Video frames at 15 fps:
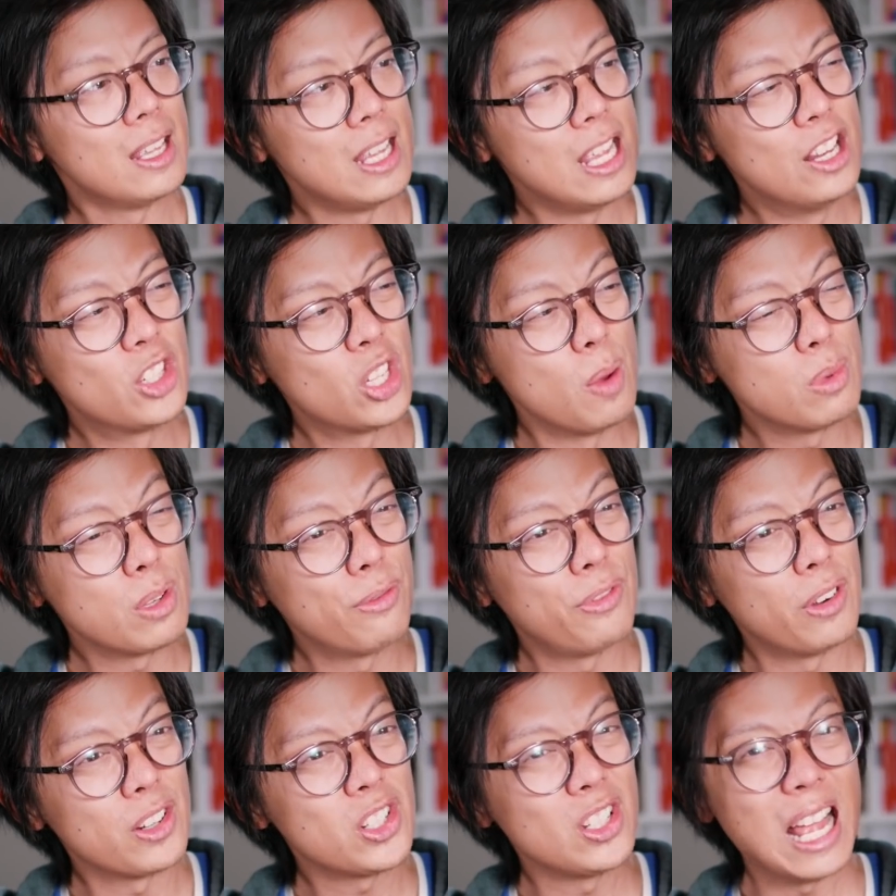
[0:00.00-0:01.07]
In terms of
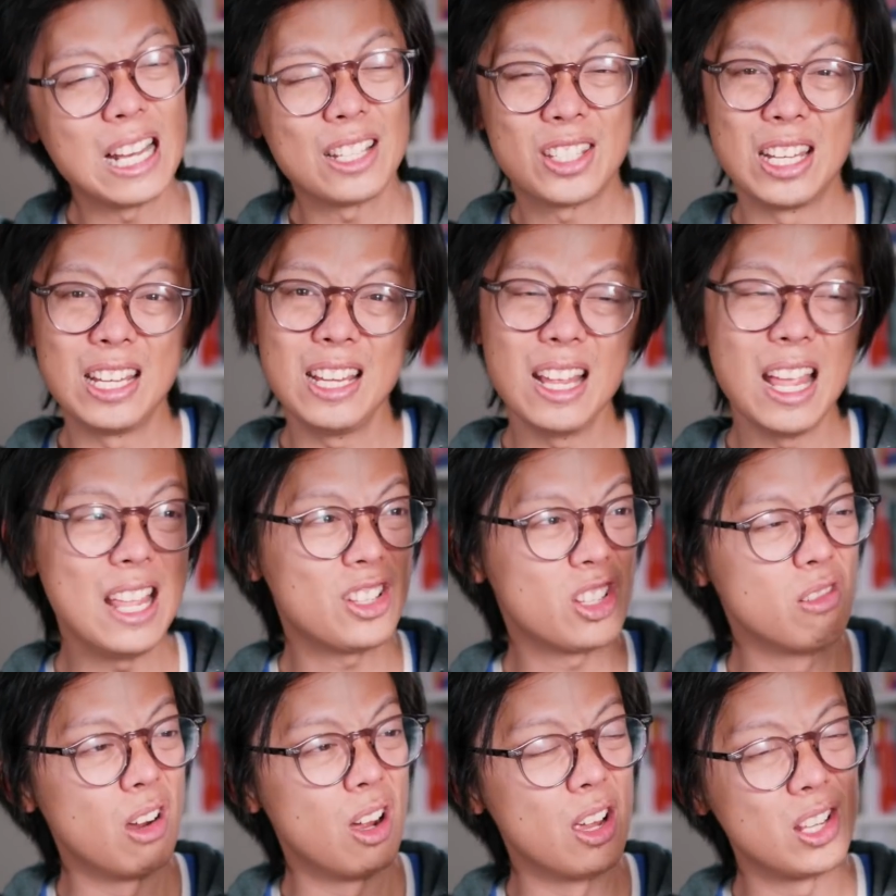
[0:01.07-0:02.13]
functionality, it's
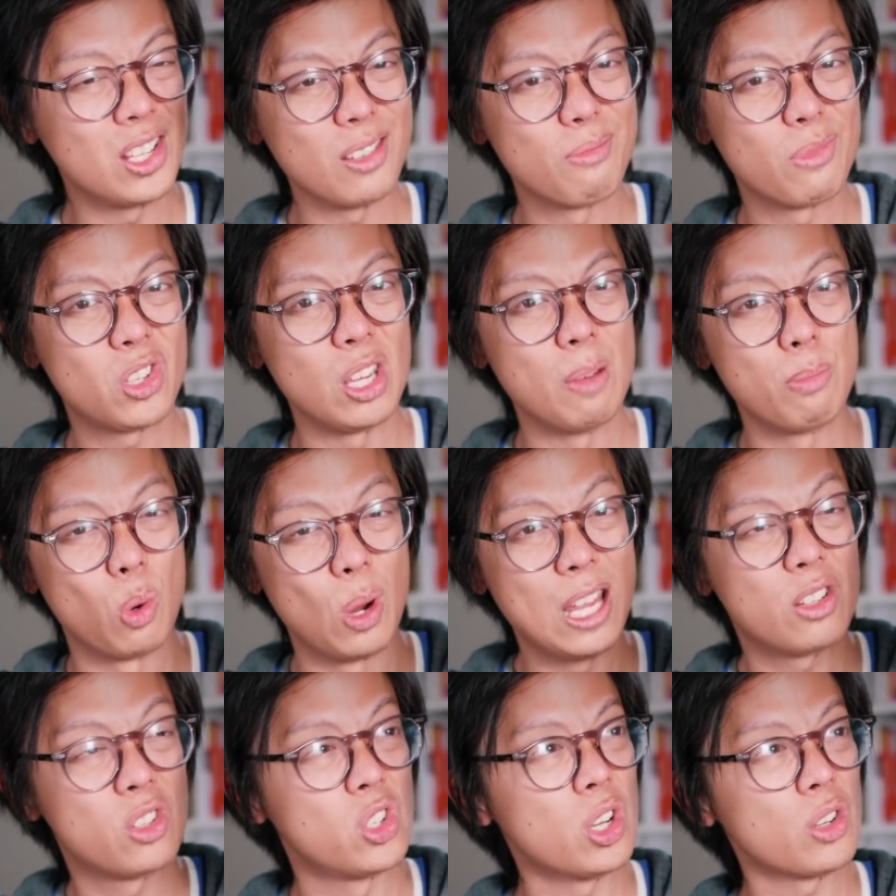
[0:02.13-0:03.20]
nice and simple.
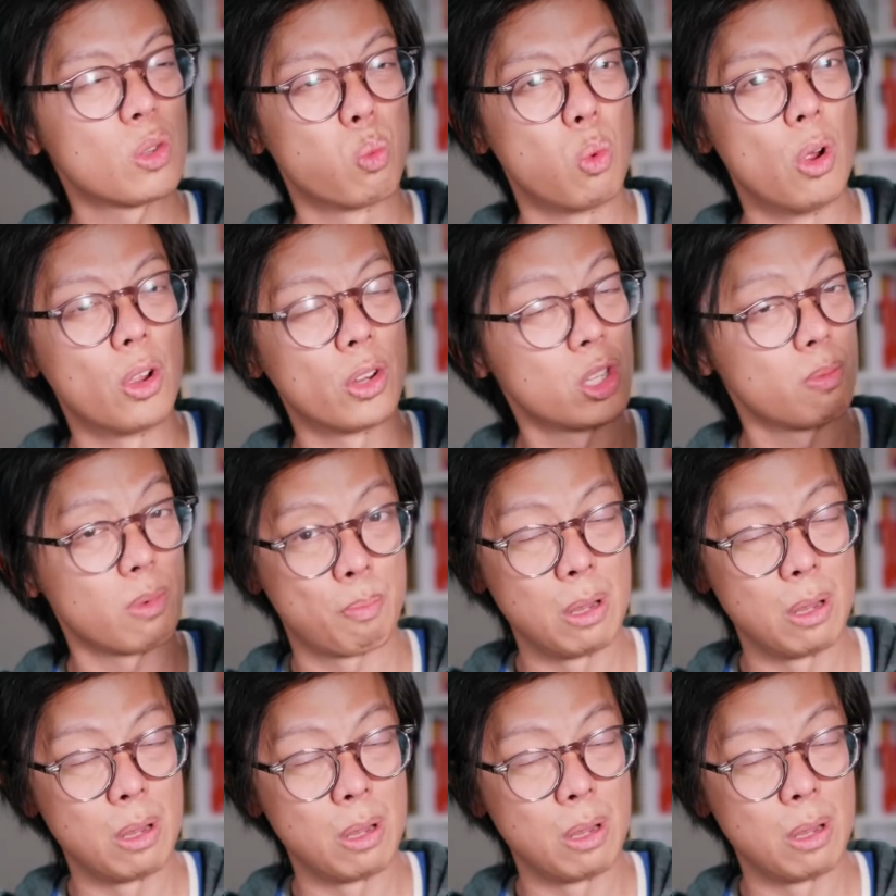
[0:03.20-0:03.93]
It just works, a